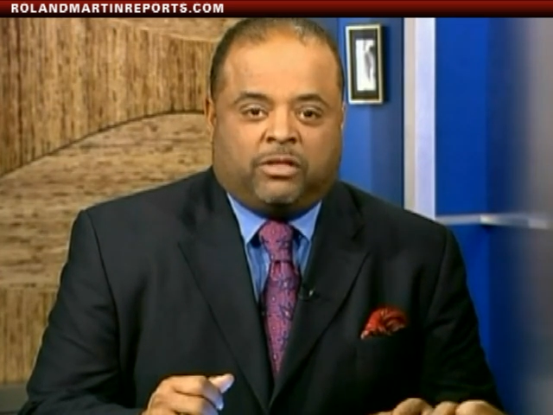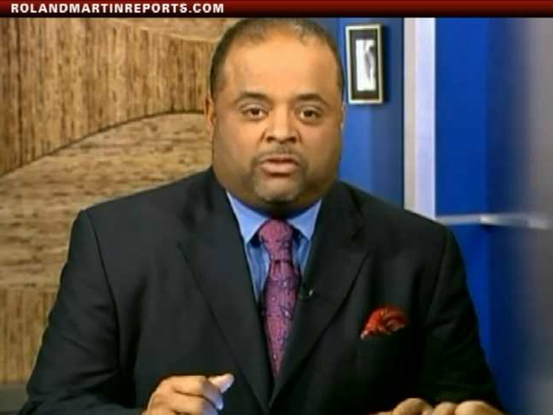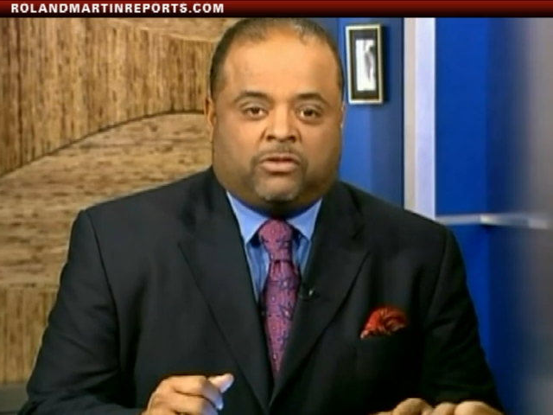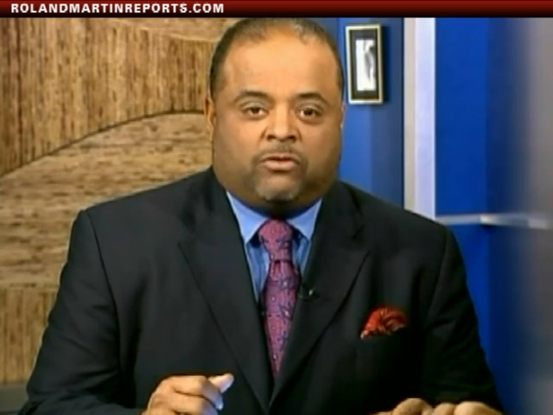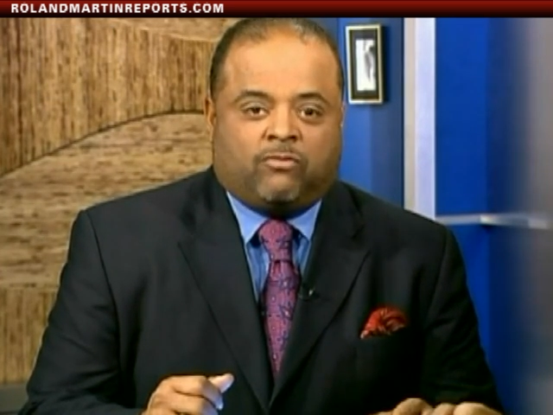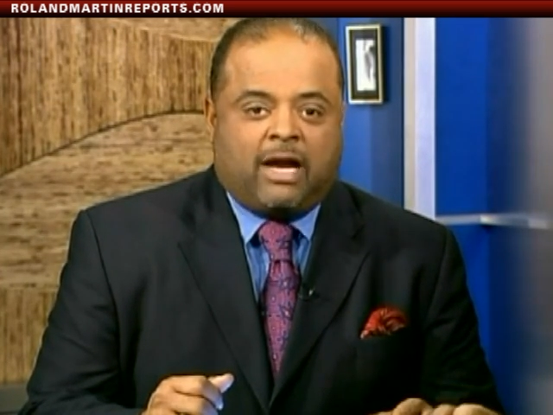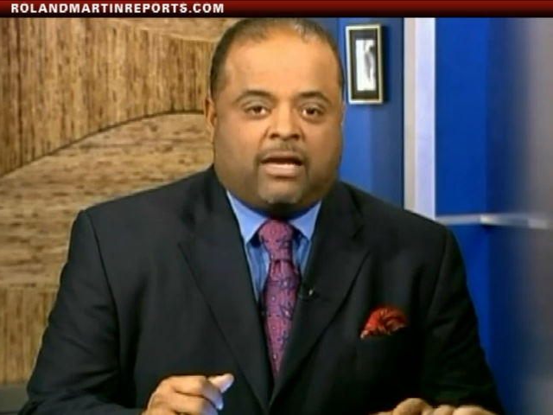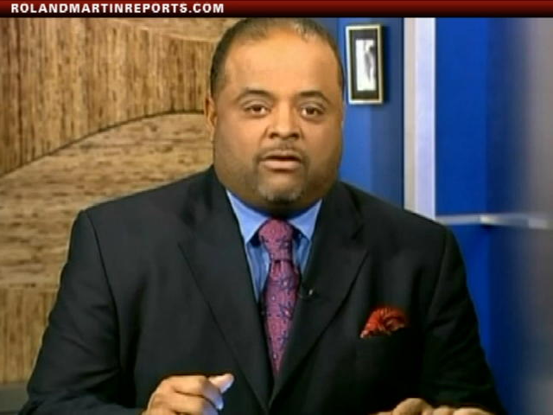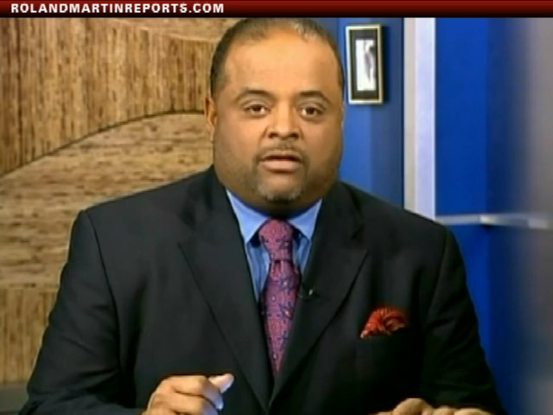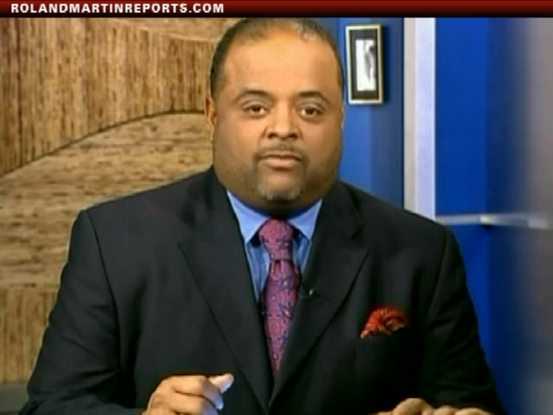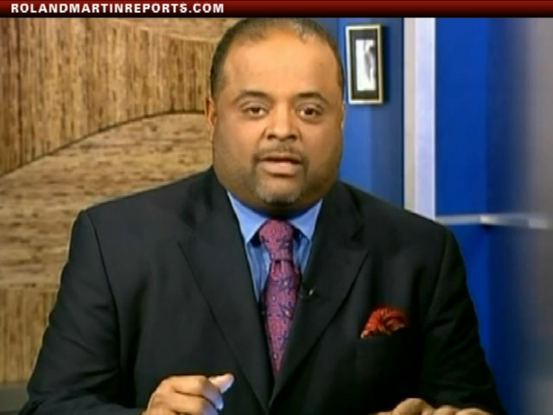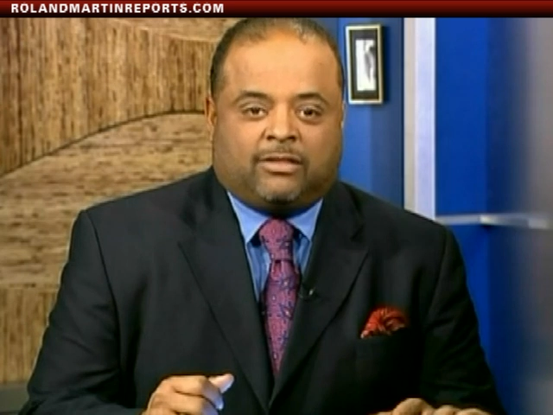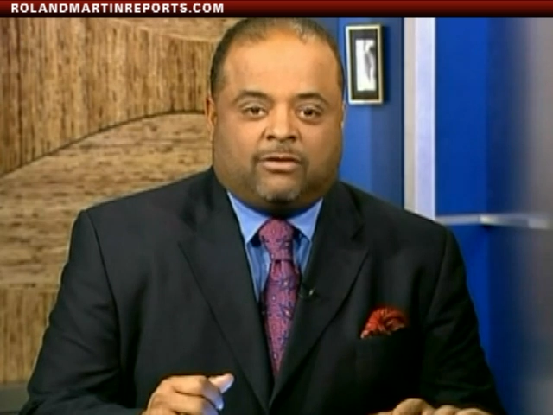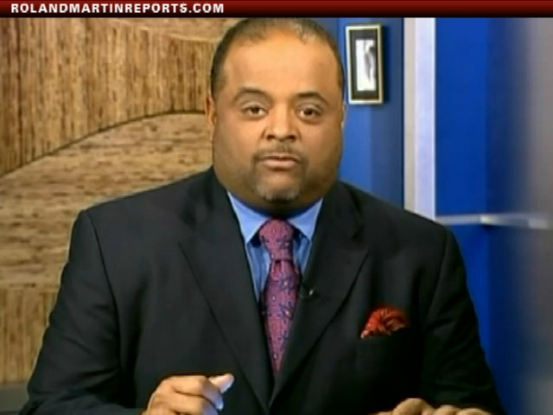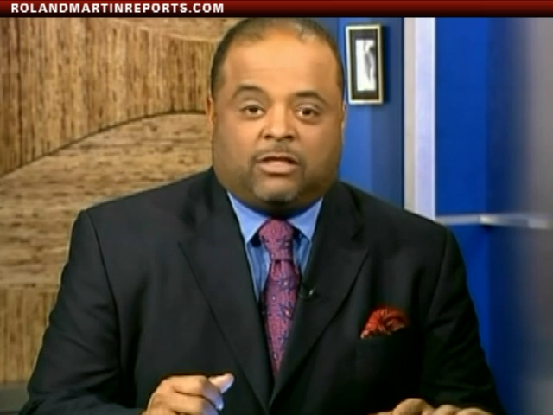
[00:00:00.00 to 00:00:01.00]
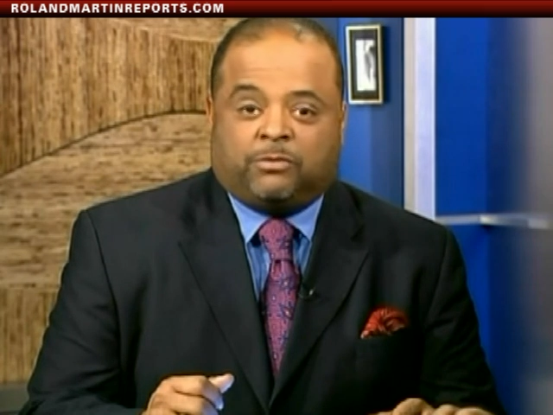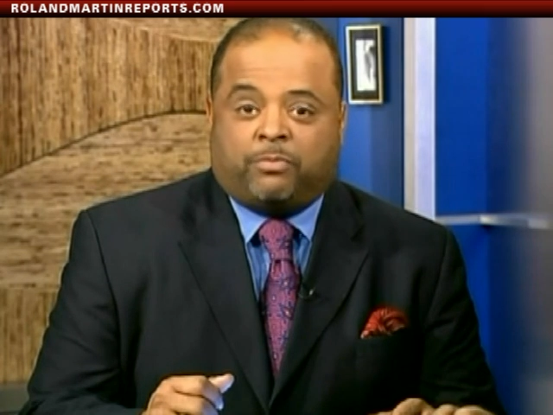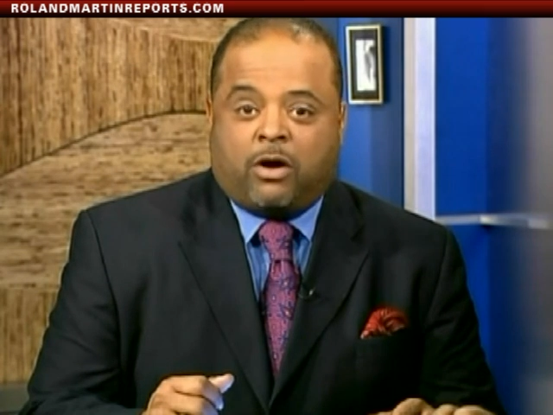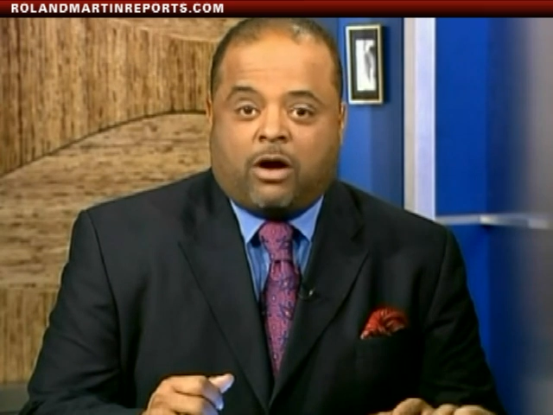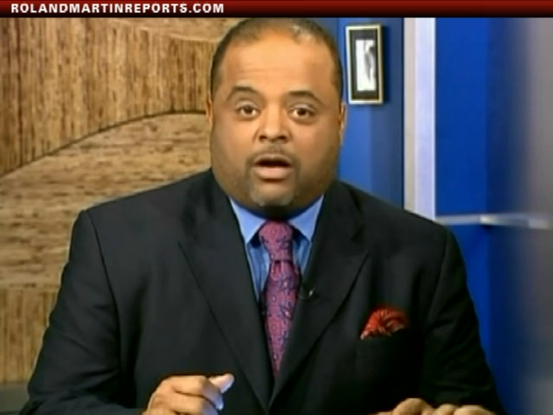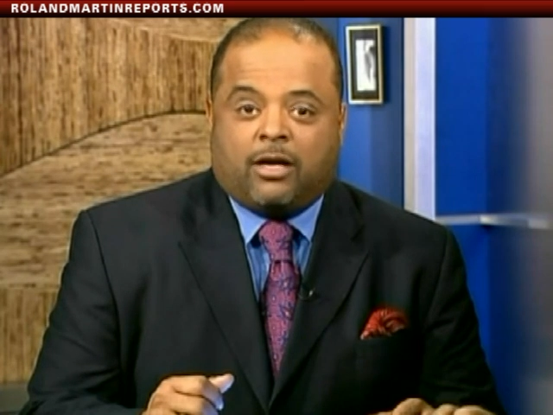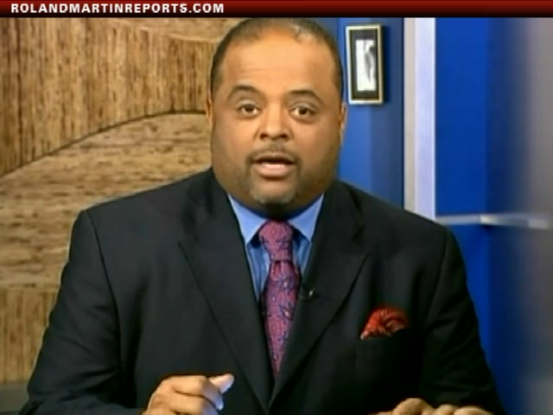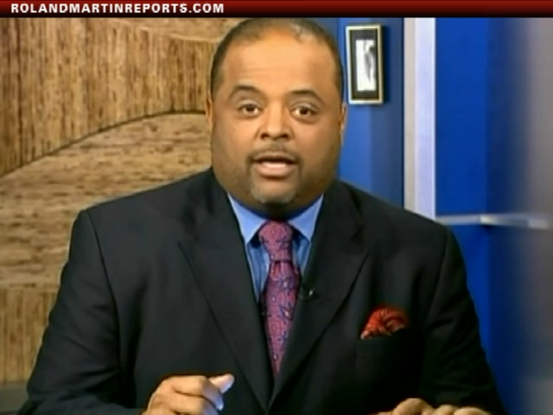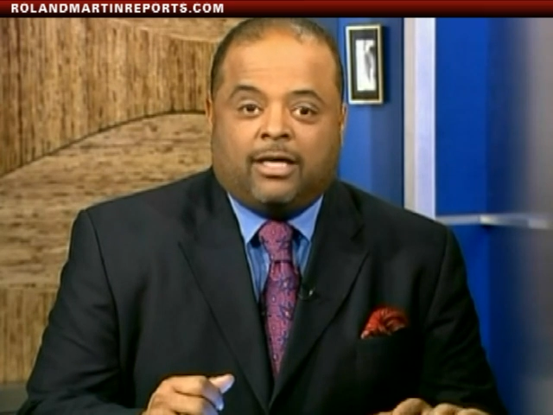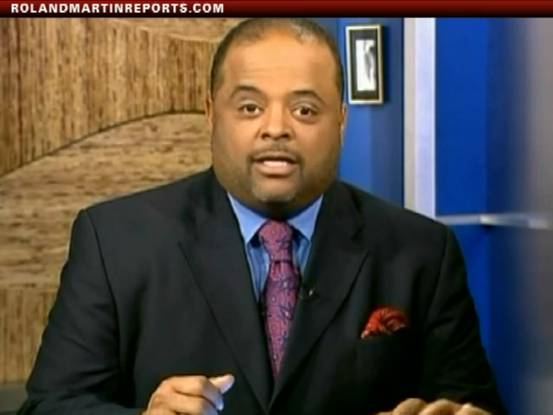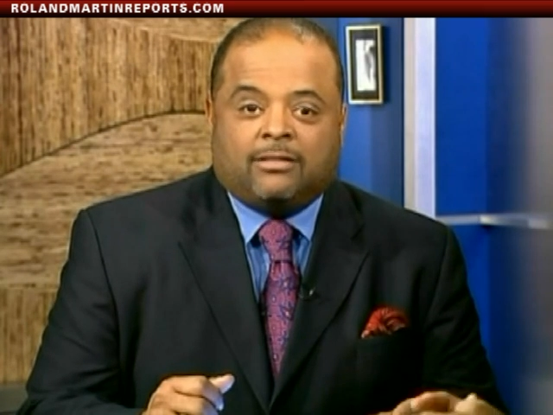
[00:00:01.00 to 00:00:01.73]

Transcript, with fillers: picture writer and director Russ Parr